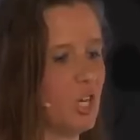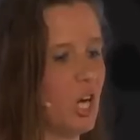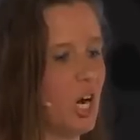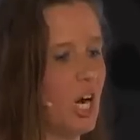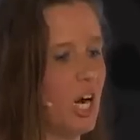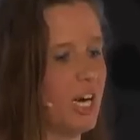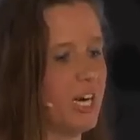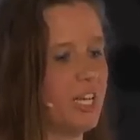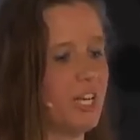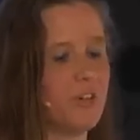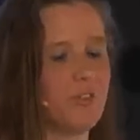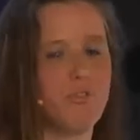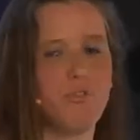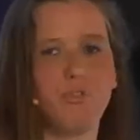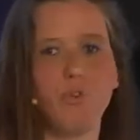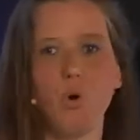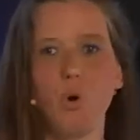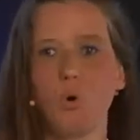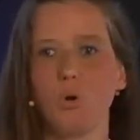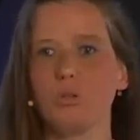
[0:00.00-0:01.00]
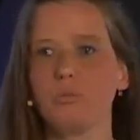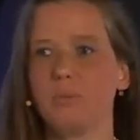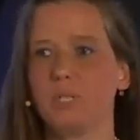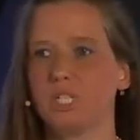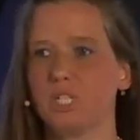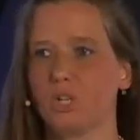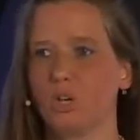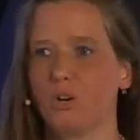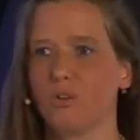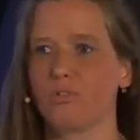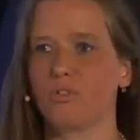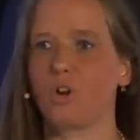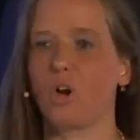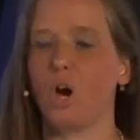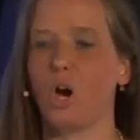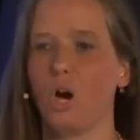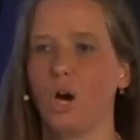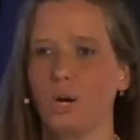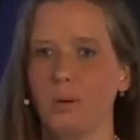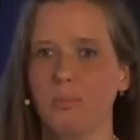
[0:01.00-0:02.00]
are an unfoldment of
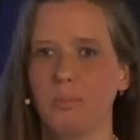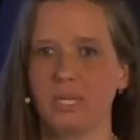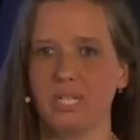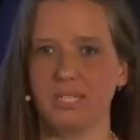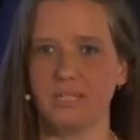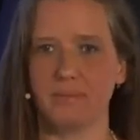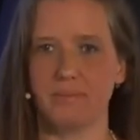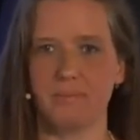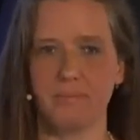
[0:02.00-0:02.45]
carbon.